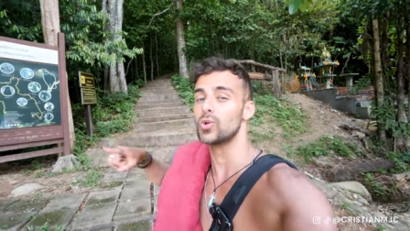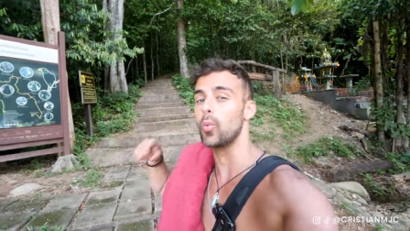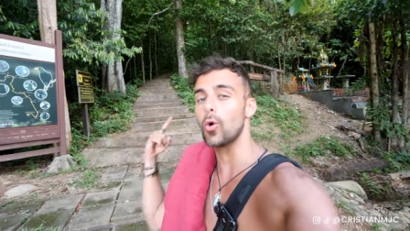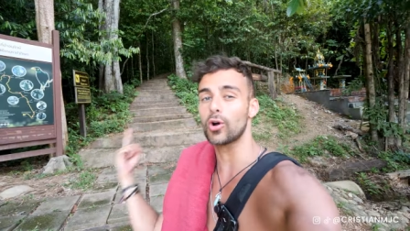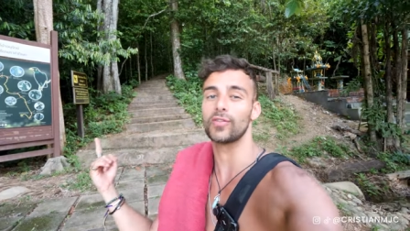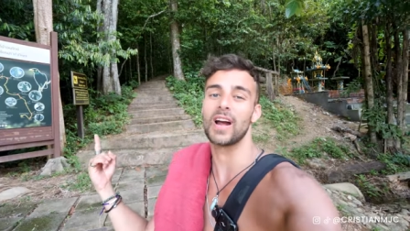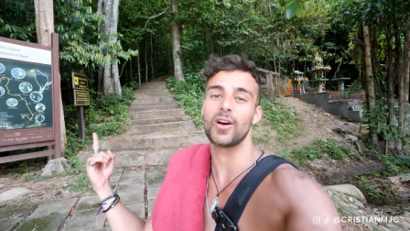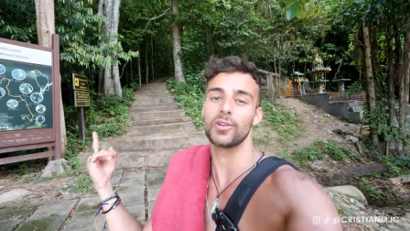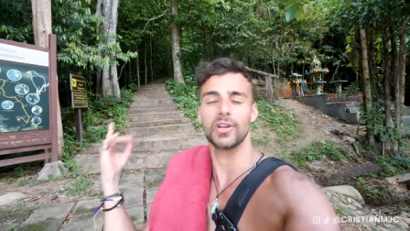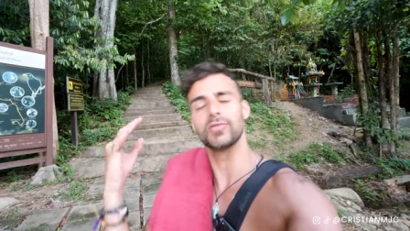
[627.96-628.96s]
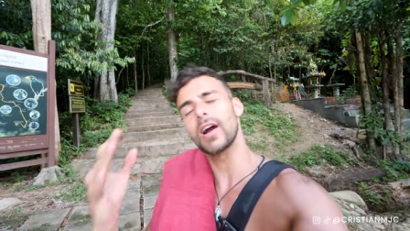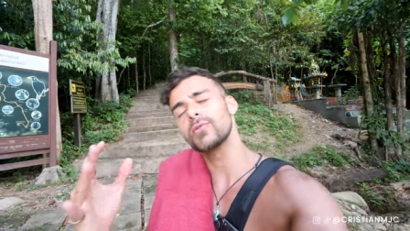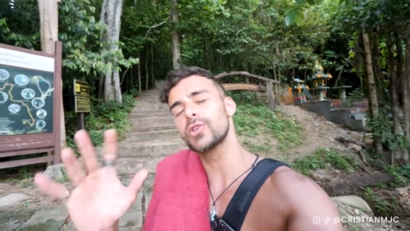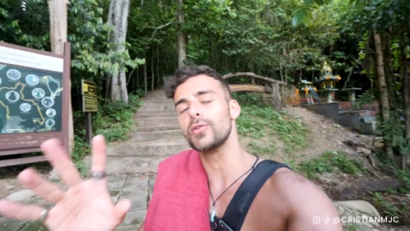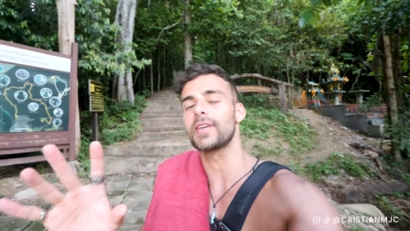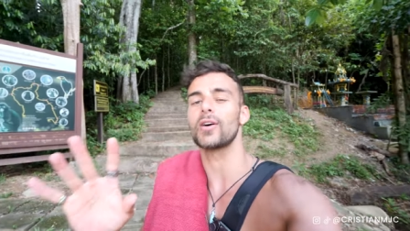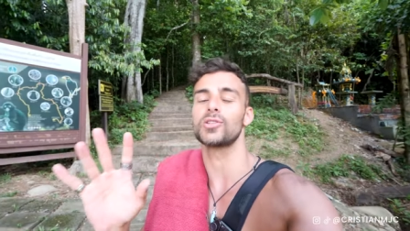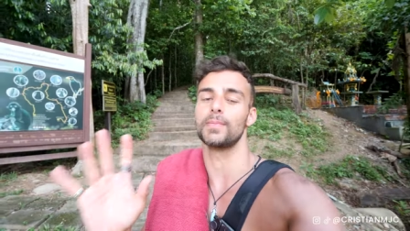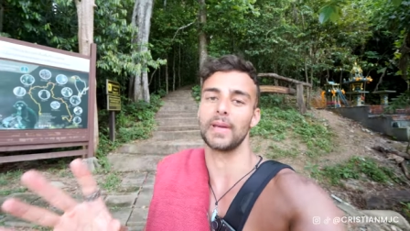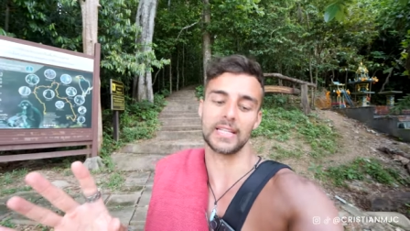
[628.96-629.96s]
to walk around, around two
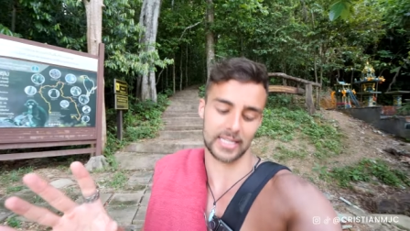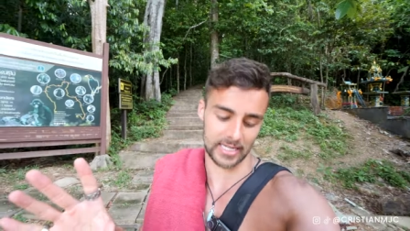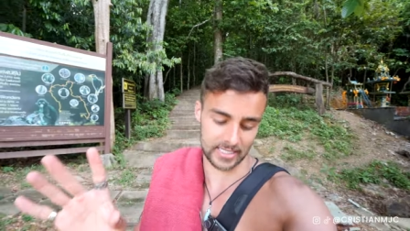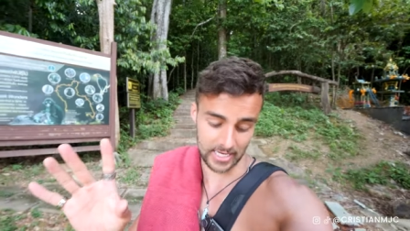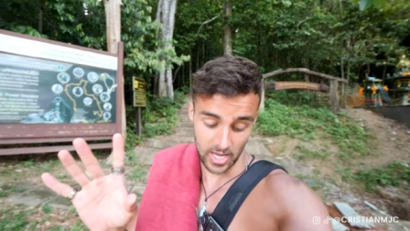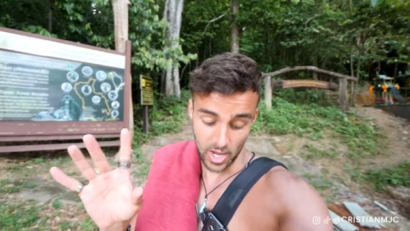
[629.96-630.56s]
thousand meters.